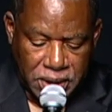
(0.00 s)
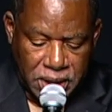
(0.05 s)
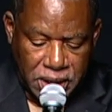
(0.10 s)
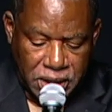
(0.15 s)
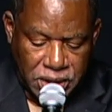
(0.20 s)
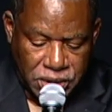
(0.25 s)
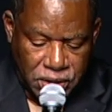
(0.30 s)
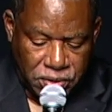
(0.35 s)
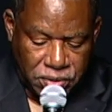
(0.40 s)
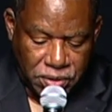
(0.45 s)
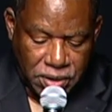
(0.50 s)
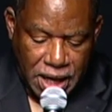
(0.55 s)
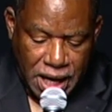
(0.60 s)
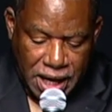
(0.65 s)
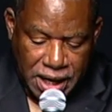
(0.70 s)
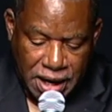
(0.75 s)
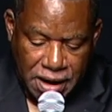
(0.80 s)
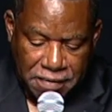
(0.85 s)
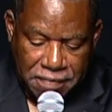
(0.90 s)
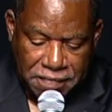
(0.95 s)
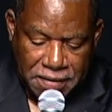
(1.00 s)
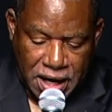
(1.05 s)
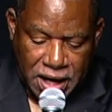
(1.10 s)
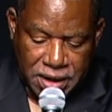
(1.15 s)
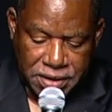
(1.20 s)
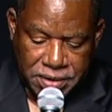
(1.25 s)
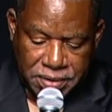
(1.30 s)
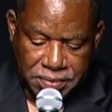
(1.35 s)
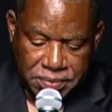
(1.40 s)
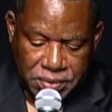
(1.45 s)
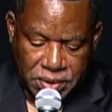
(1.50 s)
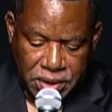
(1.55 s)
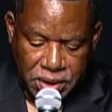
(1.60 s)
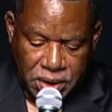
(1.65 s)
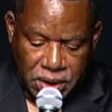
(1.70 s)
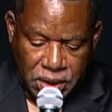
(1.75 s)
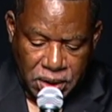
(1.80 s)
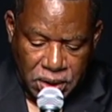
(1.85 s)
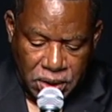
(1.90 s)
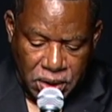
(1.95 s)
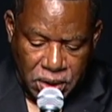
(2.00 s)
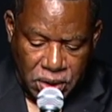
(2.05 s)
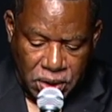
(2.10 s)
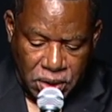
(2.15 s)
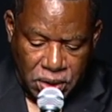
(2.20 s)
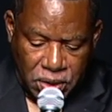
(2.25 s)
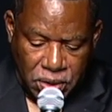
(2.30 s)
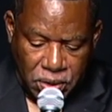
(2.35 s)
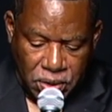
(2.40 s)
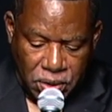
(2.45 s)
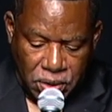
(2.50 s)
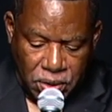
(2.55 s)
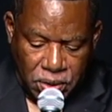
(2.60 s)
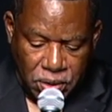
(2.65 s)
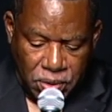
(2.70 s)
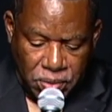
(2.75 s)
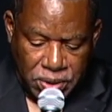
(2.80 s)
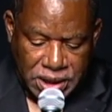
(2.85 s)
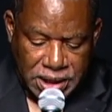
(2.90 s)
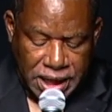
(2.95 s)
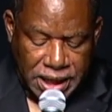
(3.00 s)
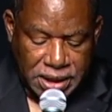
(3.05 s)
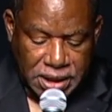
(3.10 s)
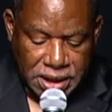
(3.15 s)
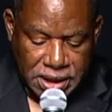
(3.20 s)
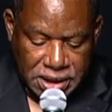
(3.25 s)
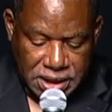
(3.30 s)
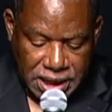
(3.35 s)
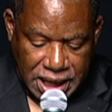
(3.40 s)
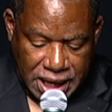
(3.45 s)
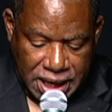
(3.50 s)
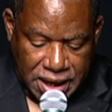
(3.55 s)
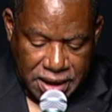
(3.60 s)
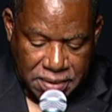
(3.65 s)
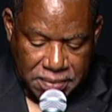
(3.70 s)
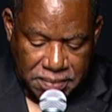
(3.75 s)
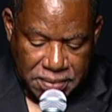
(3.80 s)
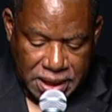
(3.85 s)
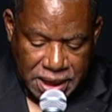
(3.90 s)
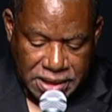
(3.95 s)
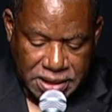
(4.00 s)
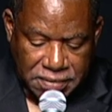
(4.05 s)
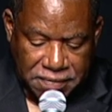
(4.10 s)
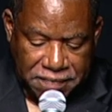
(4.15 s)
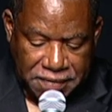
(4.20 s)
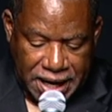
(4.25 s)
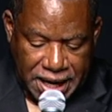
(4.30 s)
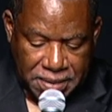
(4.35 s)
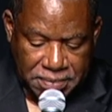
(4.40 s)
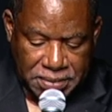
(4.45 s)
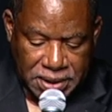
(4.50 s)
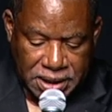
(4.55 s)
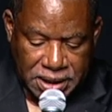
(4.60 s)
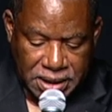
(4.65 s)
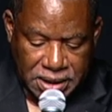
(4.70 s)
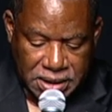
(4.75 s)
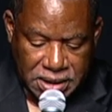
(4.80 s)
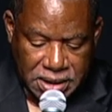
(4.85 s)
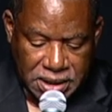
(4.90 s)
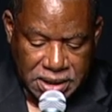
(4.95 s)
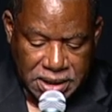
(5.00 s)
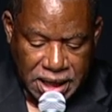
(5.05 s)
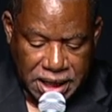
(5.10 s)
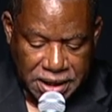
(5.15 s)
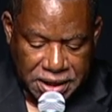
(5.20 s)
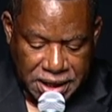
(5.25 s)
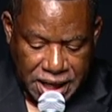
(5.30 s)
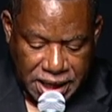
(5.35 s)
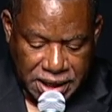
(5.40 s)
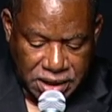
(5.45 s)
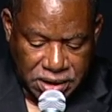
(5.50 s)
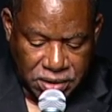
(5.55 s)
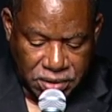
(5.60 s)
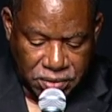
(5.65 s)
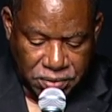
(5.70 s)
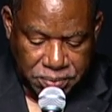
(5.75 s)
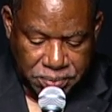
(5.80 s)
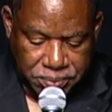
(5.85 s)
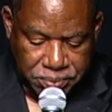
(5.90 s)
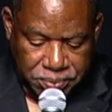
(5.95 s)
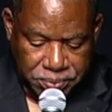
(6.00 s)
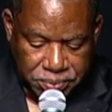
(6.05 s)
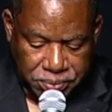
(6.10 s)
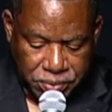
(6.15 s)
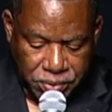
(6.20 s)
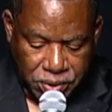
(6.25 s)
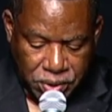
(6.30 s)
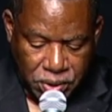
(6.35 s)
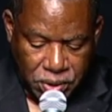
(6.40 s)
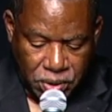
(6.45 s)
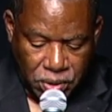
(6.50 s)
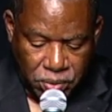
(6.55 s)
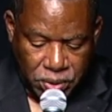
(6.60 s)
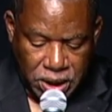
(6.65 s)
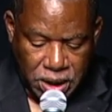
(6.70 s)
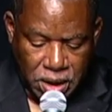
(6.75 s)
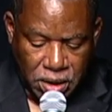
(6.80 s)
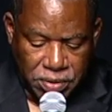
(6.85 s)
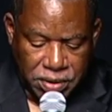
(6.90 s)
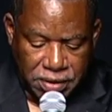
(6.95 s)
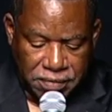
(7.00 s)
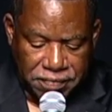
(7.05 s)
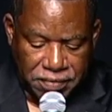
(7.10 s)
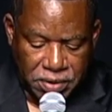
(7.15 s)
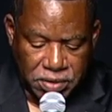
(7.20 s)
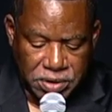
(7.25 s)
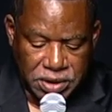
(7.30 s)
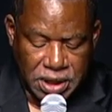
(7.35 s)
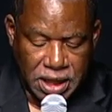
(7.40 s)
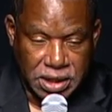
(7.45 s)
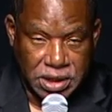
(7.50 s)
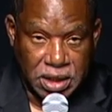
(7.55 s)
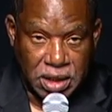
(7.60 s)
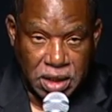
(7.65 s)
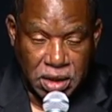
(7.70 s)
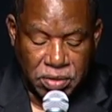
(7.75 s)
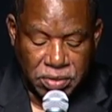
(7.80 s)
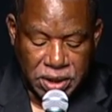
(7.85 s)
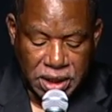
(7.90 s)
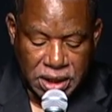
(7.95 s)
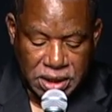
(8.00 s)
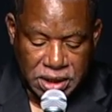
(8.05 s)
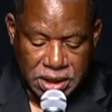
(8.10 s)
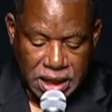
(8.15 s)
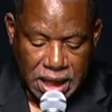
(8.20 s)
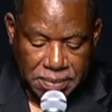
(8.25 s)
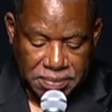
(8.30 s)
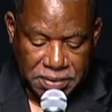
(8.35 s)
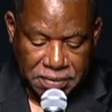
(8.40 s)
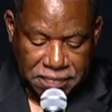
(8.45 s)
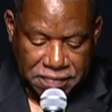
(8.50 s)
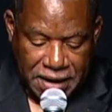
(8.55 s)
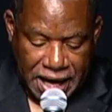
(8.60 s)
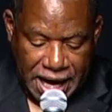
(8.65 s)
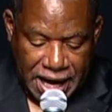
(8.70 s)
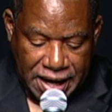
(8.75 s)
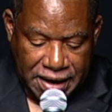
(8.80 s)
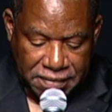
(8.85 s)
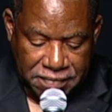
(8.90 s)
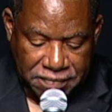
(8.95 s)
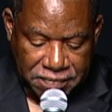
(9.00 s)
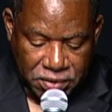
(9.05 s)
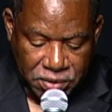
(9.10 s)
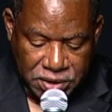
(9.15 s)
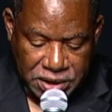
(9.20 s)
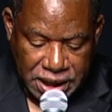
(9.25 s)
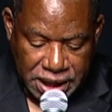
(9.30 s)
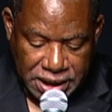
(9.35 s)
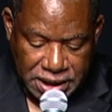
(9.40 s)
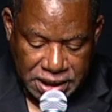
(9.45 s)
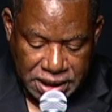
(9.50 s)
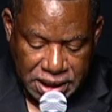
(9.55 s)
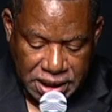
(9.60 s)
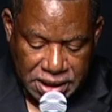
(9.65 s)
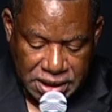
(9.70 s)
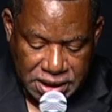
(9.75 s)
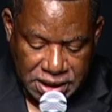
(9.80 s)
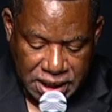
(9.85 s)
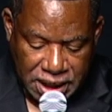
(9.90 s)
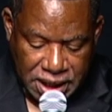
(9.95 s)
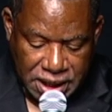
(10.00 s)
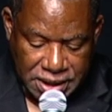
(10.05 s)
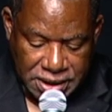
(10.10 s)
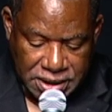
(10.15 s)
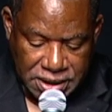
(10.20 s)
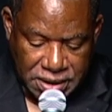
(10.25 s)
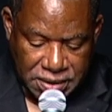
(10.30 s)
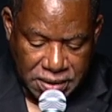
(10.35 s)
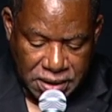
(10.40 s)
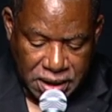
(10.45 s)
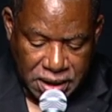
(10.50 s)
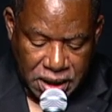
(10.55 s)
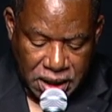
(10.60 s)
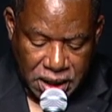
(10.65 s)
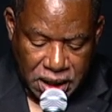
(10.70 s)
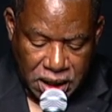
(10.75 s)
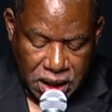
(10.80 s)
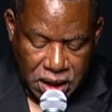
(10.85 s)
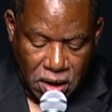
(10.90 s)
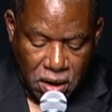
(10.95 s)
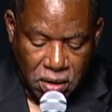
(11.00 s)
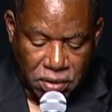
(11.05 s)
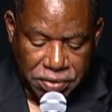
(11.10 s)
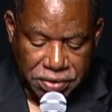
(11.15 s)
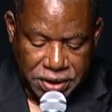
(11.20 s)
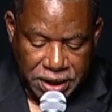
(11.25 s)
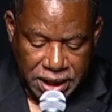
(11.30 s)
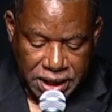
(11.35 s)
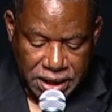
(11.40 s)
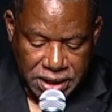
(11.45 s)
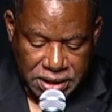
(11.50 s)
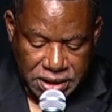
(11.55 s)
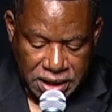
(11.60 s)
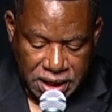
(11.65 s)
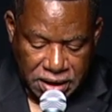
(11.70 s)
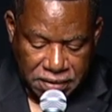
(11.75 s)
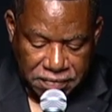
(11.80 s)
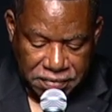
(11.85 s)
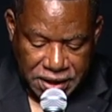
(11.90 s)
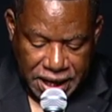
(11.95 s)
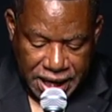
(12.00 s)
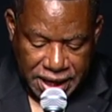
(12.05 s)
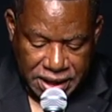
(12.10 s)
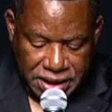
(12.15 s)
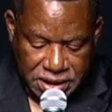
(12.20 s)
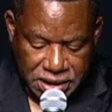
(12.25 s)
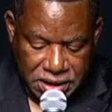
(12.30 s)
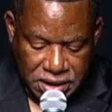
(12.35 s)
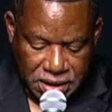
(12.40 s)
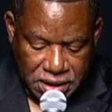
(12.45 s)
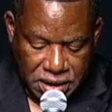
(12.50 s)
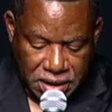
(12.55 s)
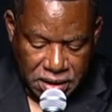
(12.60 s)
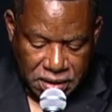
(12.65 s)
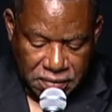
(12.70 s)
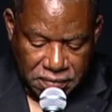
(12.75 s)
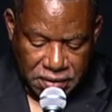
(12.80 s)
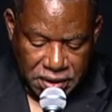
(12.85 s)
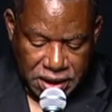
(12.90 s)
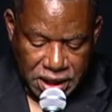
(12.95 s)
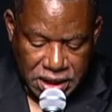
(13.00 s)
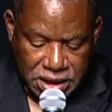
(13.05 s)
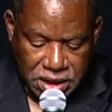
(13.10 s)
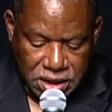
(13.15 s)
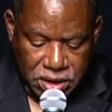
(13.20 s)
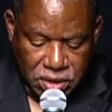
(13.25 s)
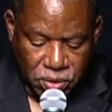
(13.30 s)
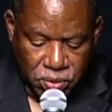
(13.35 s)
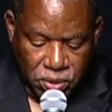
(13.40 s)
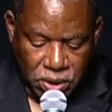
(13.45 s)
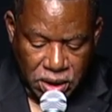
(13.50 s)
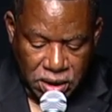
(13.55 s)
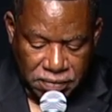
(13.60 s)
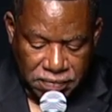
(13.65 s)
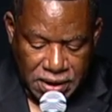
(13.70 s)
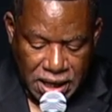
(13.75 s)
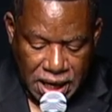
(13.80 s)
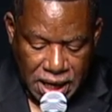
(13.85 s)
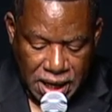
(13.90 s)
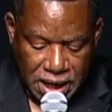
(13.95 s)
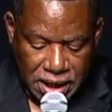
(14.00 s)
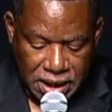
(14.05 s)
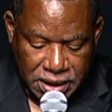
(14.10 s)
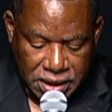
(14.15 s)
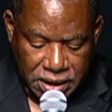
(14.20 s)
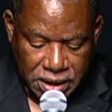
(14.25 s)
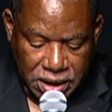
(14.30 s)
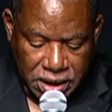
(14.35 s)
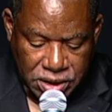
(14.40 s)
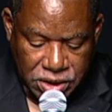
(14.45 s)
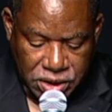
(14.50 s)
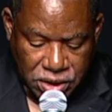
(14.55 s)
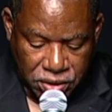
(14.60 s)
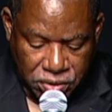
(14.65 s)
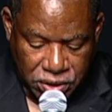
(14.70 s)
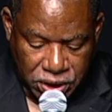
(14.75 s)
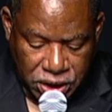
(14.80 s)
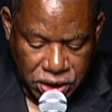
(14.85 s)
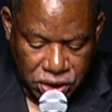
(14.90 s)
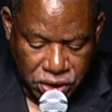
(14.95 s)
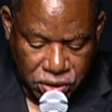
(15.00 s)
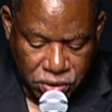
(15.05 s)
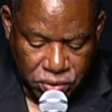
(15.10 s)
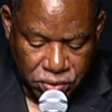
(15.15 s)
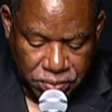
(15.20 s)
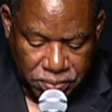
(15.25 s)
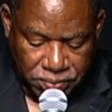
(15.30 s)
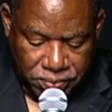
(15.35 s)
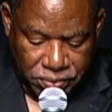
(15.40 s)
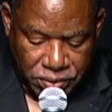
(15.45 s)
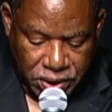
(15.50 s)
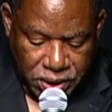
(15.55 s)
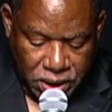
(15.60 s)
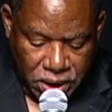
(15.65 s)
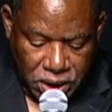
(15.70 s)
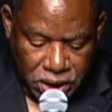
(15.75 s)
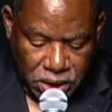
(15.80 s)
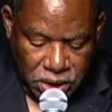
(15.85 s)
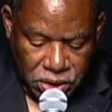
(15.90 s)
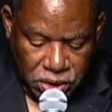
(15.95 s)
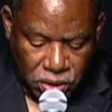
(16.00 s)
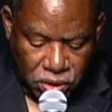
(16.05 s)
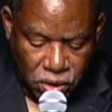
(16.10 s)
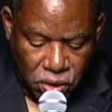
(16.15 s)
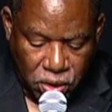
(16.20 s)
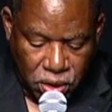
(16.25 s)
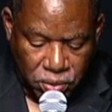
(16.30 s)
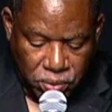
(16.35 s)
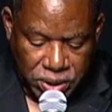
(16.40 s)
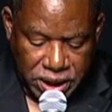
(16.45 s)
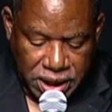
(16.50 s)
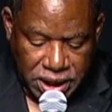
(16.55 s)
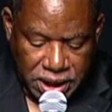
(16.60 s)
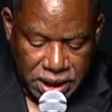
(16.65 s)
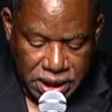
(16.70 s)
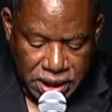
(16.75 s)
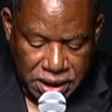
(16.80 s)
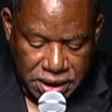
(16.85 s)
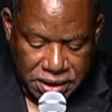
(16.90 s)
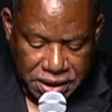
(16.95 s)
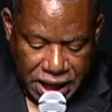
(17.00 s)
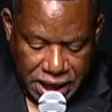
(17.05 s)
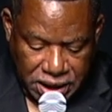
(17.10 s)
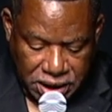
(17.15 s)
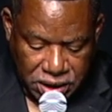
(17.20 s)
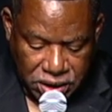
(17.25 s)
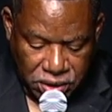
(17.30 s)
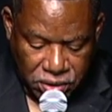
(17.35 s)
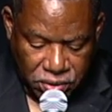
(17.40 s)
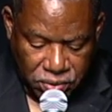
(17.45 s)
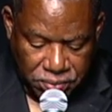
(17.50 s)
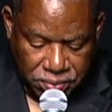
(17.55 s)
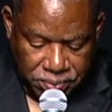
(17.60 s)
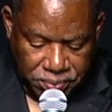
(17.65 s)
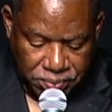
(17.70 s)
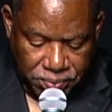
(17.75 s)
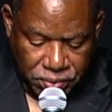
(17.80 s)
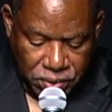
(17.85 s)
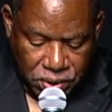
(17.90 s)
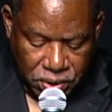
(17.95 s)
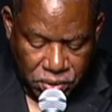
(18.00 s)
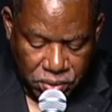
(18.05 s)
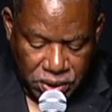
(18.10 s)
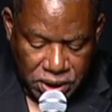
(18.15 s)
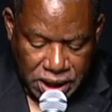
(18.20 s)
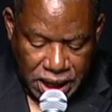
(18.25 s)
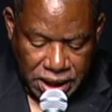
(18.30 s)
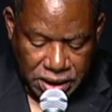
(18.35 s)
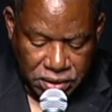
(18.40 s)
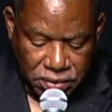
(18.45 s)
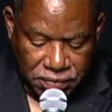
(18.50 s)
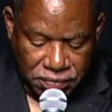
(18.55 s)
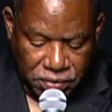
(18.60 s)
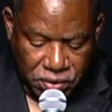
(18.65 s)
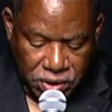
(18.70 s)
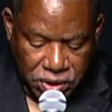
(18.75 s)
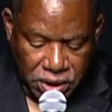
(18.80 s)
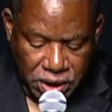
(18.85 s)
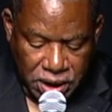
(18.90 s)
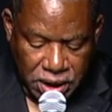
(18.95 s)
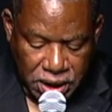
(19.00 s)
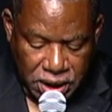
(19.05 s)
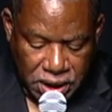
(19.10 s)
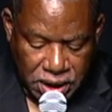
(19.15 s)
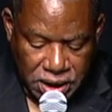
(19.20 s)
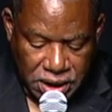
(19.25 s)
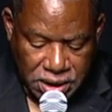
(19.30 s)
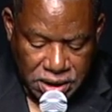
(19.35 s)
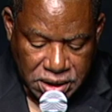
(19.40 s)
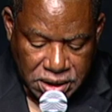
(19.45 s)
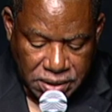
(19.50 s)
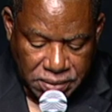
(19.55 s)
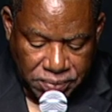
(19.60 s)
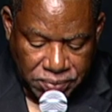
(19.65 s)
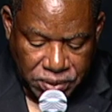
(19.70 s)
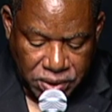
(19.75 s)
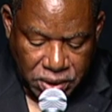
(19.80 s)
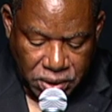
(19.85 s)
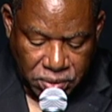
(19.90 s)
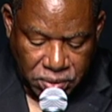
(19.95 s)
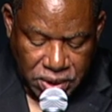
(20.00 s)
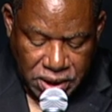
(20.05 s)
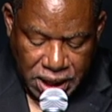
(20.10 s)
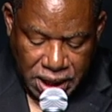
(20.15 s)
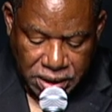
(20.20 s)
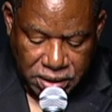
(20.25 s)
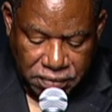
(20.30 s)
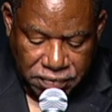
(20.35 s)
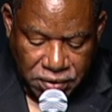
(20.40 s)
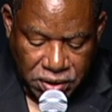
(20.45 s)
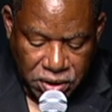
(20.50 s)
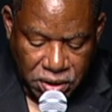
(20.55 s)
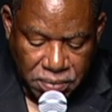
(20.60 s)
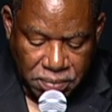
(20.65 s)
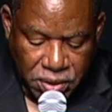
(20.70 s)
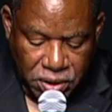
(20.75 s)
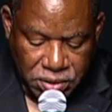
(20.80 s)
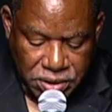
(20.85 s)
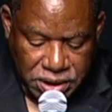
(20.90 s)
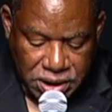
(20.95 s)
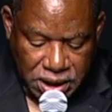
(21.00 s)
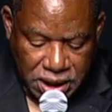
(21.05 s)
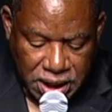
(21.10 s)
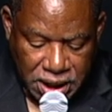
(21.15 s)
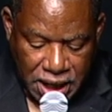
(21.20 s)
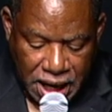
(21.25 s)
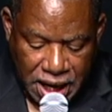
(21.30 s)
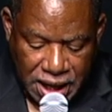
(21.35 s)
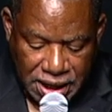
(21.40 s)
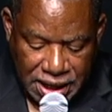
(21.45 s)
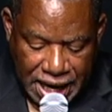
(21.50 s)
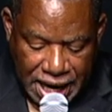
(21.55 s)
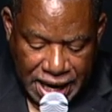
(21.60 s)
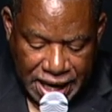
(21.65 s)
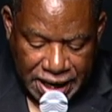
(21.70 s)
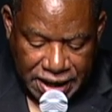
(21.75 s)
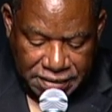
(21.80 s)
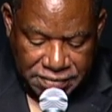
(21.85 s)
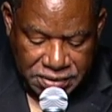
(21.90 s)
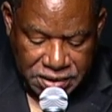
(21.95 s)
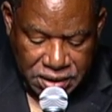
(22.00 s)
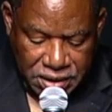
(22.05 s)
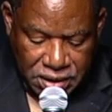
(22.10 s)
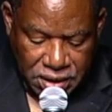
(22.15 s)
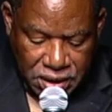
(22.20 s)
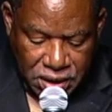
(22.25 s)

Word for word: Eternal God, our Father, we take this time as a family to say thank you. We know that 1 Thessalonians chapter 5 verse 18 says, "In all things give thanks, for this is the will of God concerning you." So Lord, we thank you. We thank you for your goodness. We thank you for your mercy in our lives.